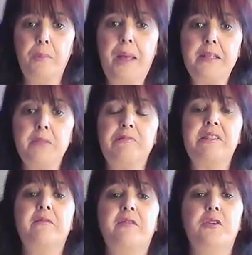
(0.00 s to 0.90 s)
Past,
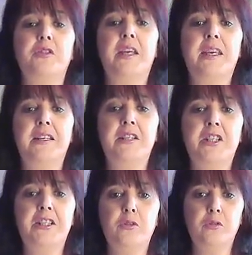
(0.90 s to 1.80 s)
Present, Future
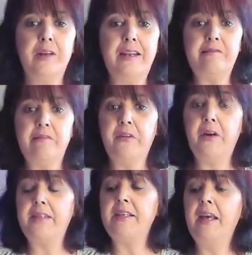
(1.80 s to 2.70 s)
Energies, all
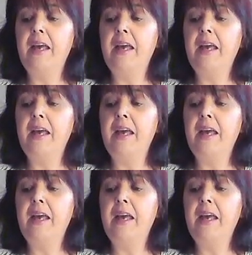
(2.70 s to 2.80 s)
clarified,